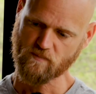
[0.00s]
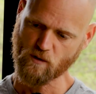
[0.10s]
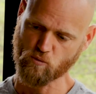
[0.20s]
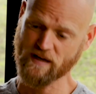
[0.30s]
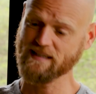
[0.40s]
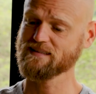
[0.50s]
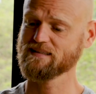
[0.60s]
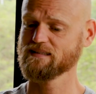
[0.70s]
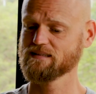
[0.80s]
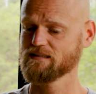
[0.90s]
Rainy
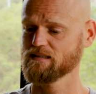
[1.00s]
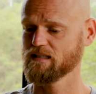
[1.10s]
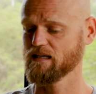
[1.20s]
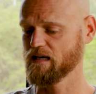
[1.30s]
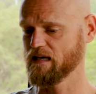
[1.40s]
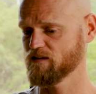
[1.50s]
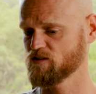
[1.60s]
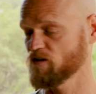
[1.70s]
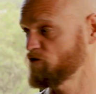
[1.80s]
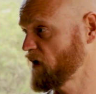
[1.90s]
season is
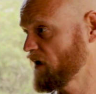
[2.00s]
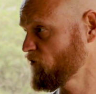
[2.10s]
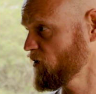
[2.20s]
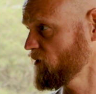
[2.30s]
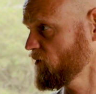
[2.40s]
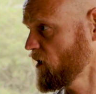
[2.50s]
the favorite